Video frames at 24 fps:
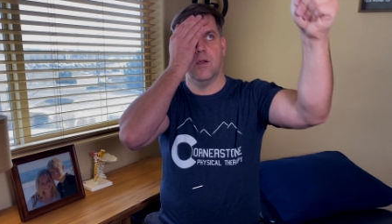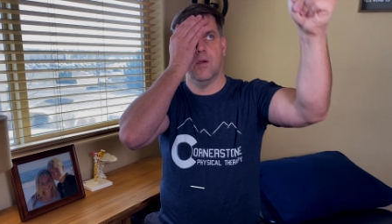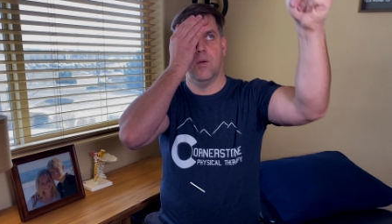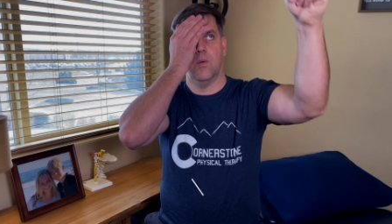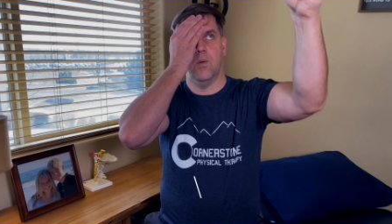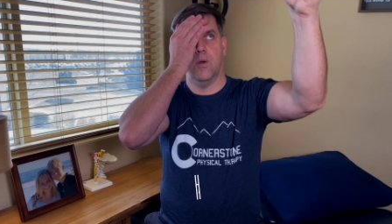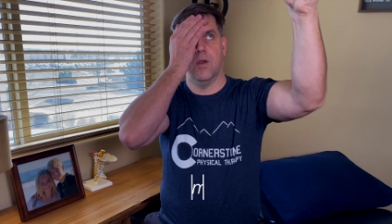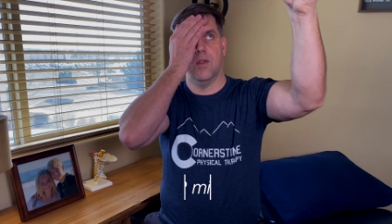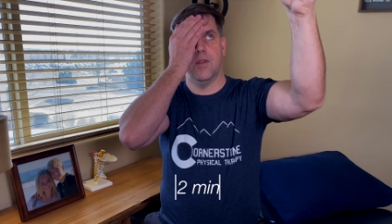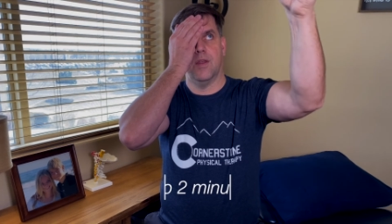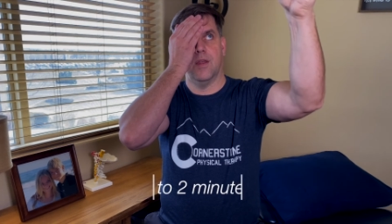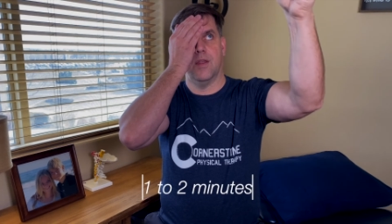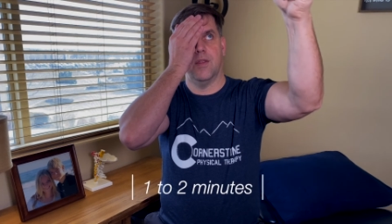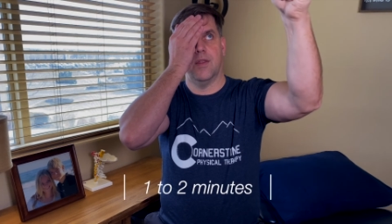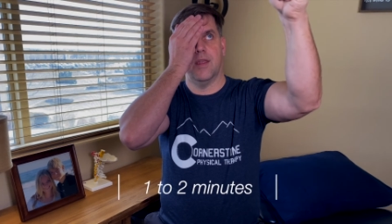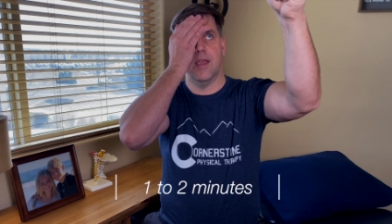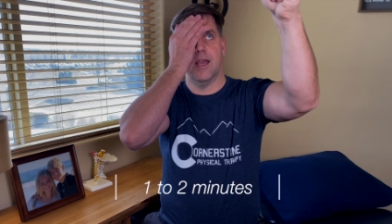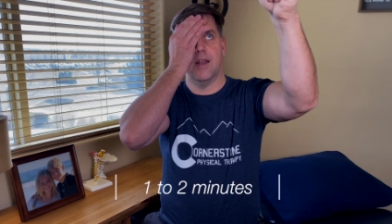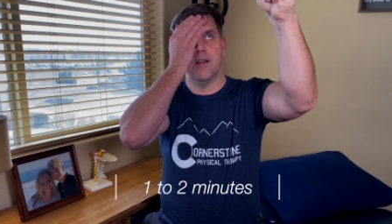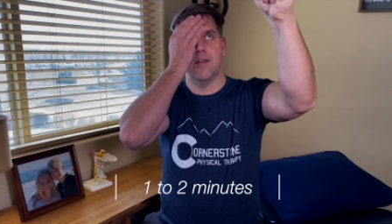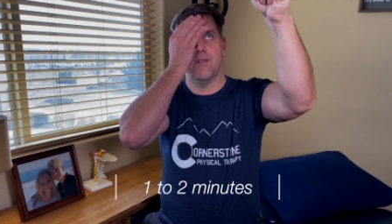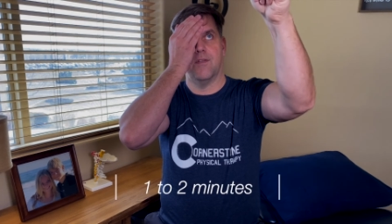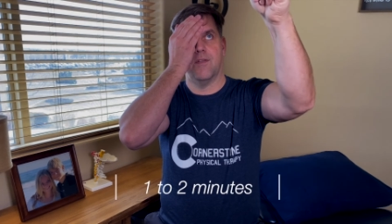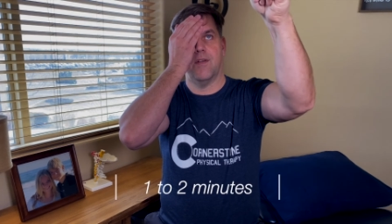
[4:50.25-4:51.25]
within that
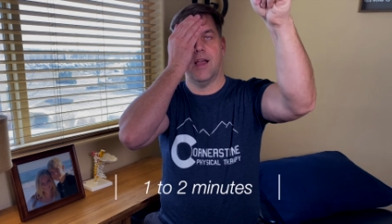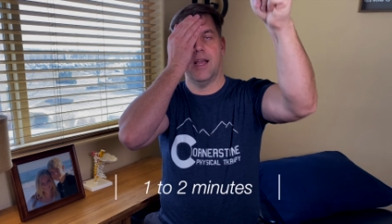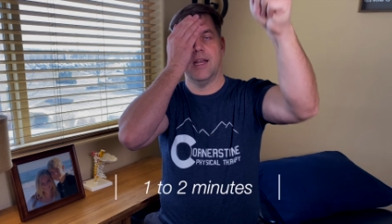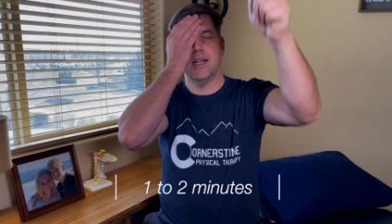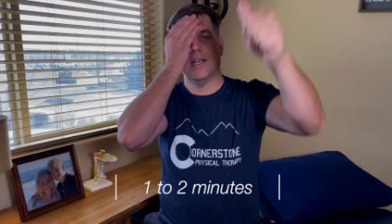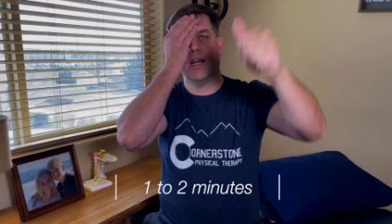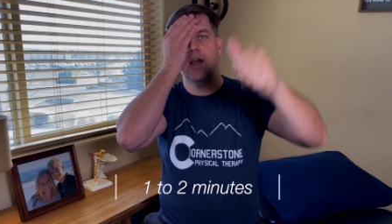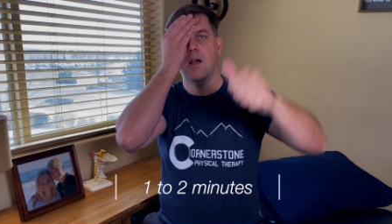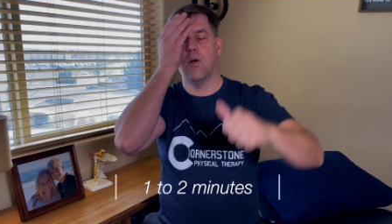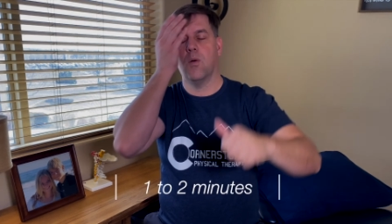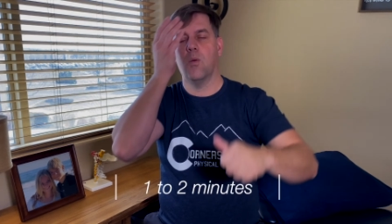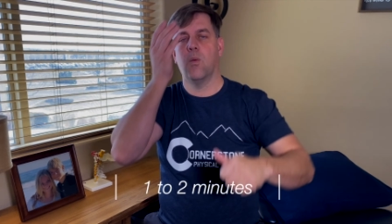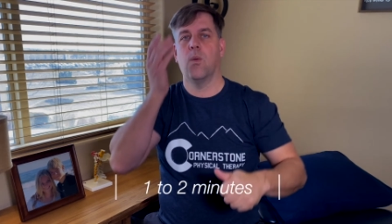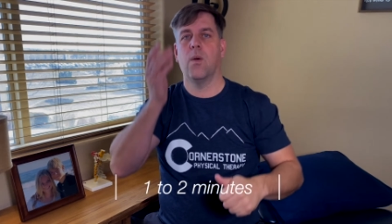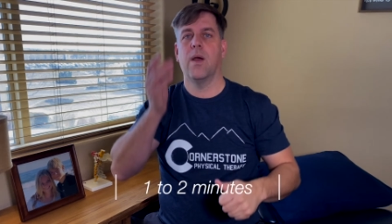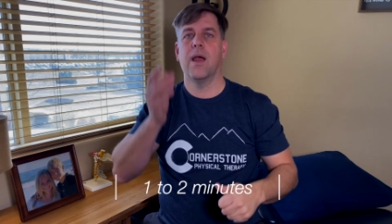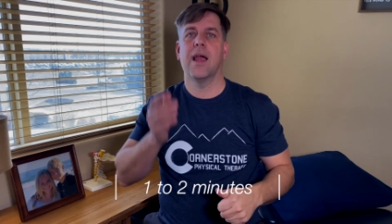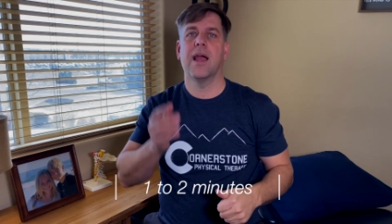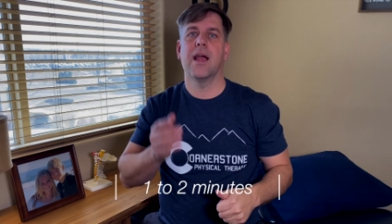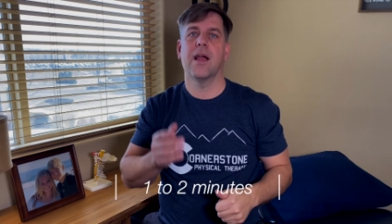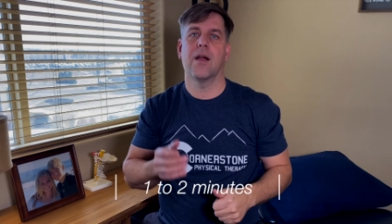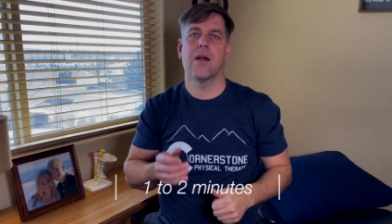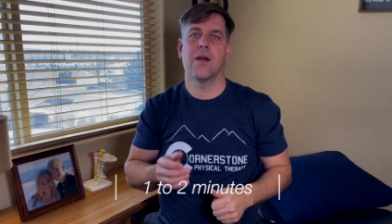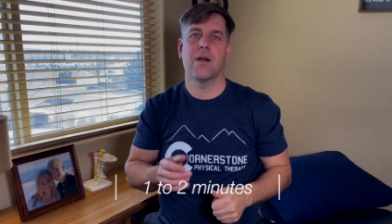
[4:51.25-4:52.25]
and find out
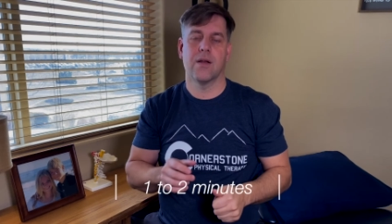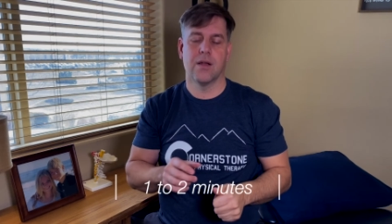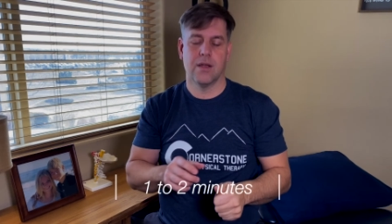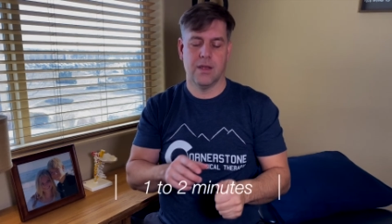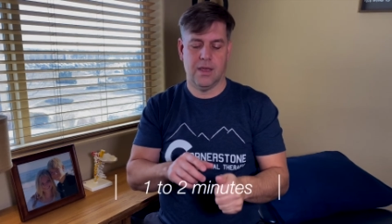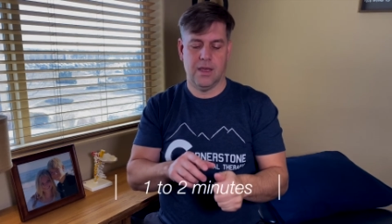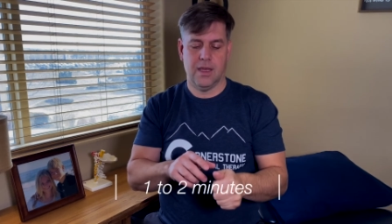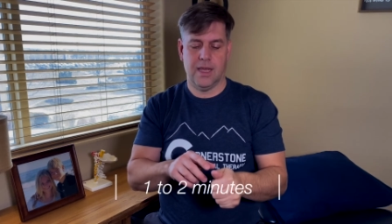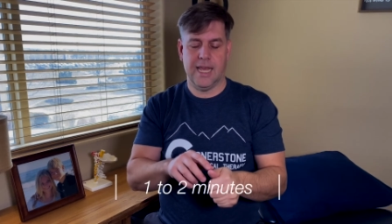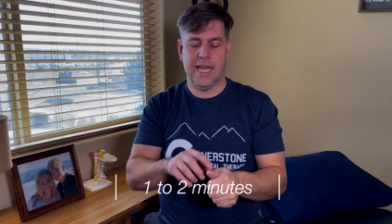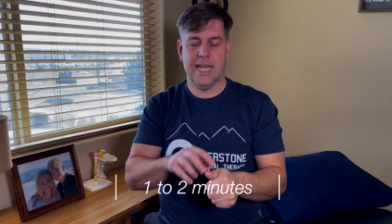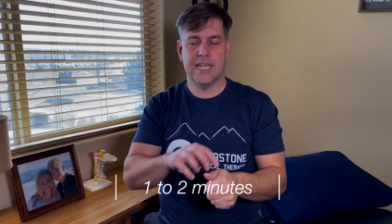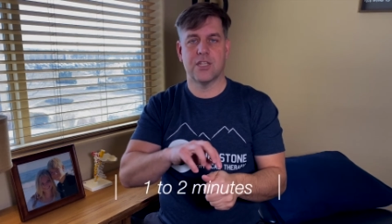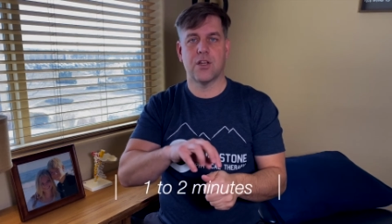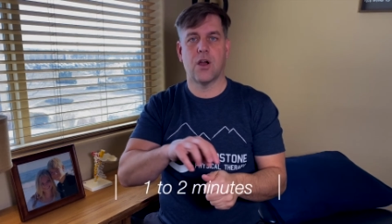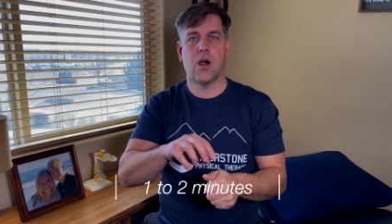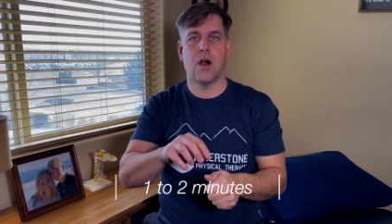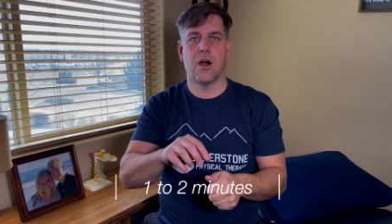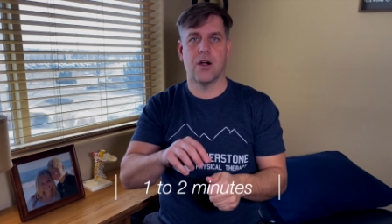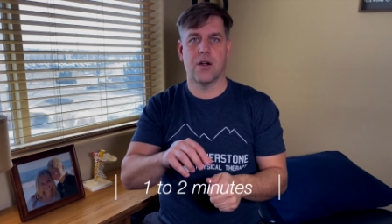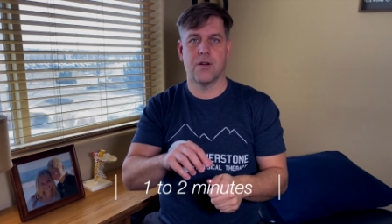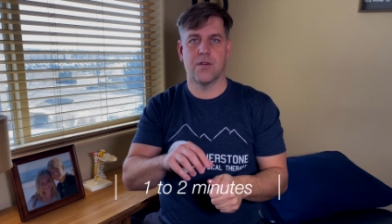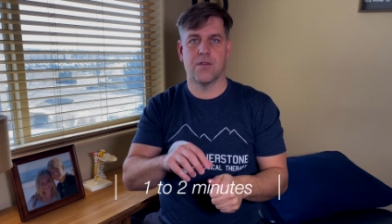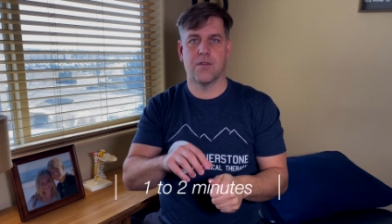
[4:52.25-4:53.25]
where it's
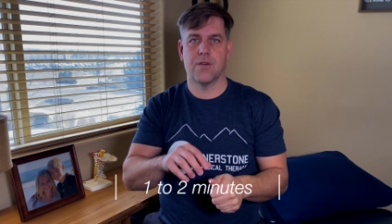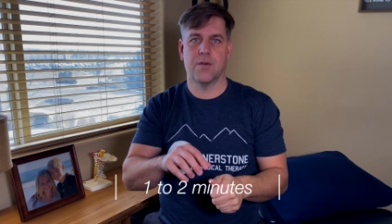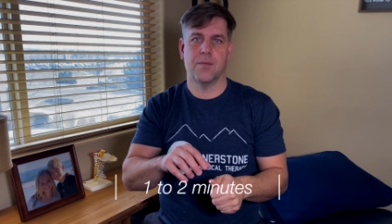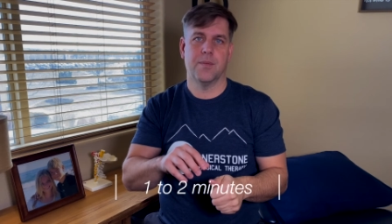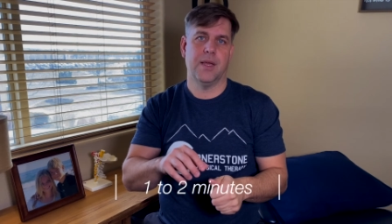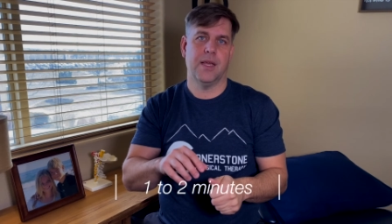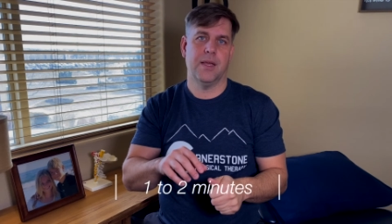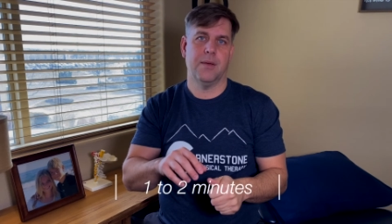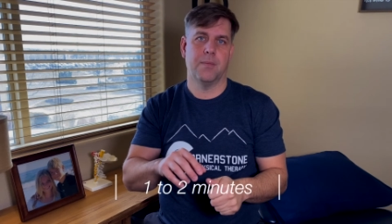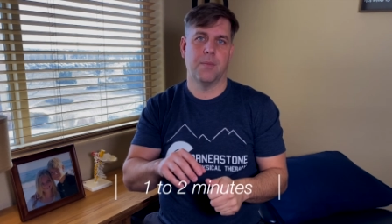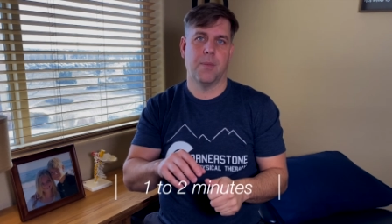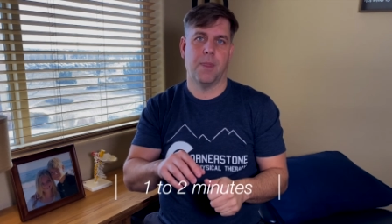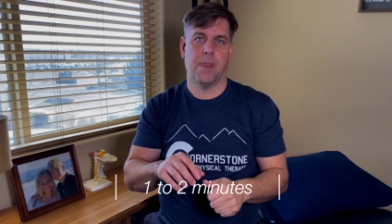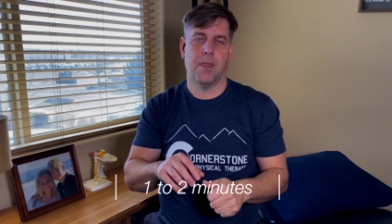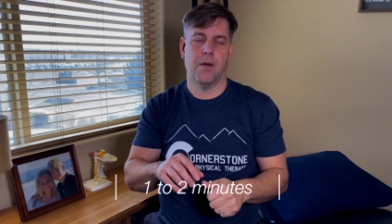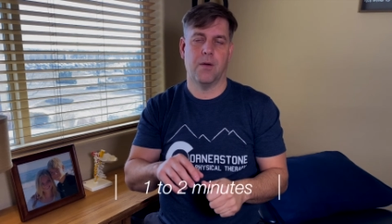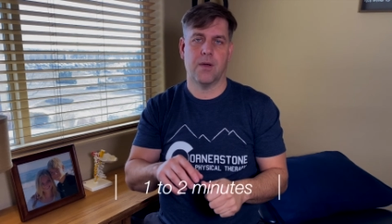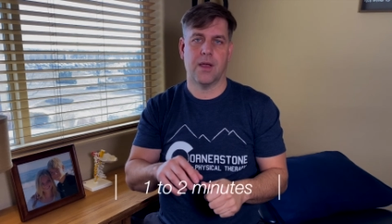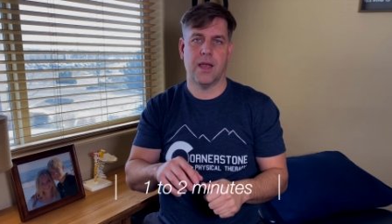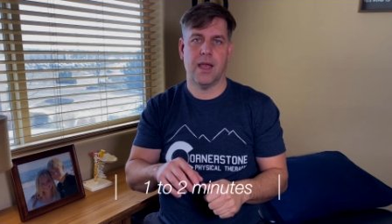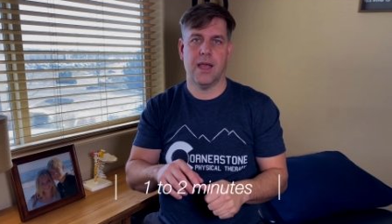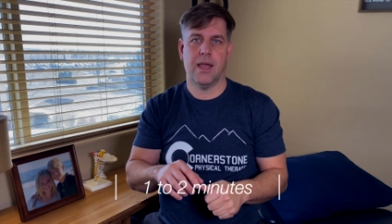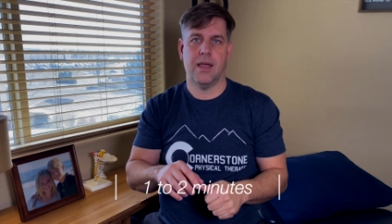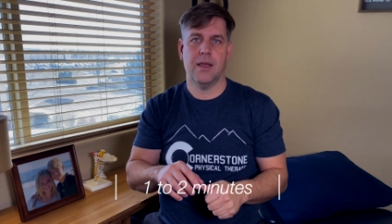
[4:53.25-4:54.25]
harder for me,
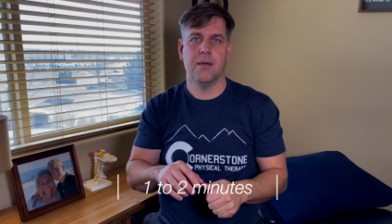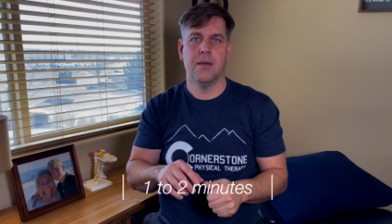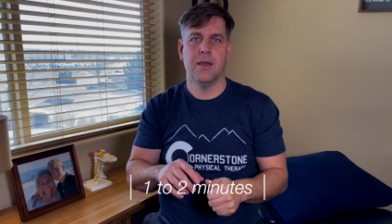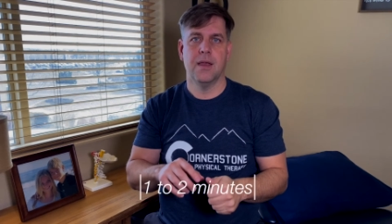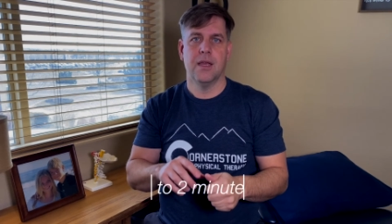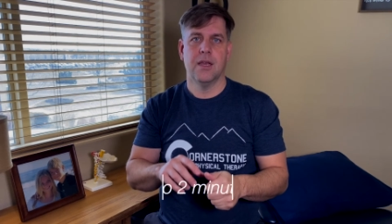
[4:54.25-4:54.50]
okay?